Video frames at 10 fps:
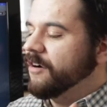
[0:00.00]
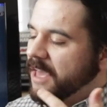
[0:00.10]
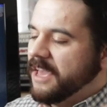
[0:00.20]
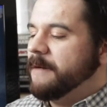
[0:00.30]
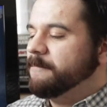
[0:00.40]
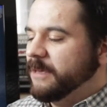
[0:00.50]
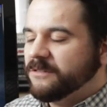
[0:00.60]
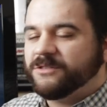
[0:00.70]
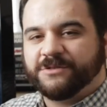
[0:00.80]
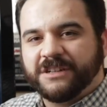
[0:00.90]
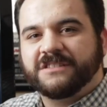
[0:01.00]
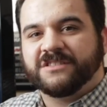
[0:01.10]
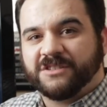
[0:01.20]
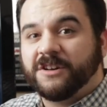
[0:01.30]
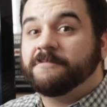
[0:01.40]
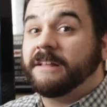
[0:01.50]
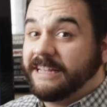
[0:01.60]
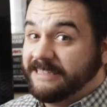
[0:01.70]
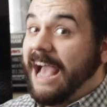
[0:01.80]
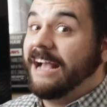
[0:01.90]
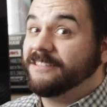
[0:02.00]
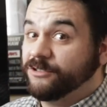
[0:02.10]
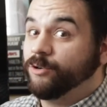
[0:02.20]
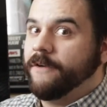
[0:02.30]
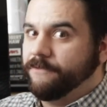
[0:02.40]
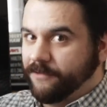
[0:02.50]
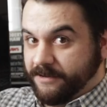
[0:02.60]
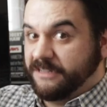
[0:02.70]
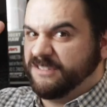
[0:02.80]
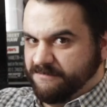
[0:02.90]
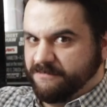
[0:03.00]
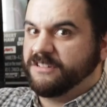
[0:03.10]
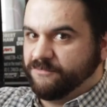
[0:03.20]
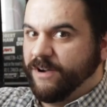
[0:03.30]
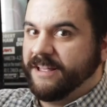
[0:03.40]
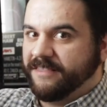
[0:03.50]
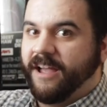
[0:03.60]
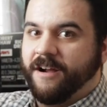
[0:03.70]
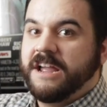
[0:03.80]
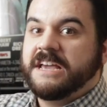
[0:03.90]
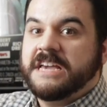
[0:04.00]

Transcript: okay, yeah, Mean Streets is good, but like Taxi Driver is is right there.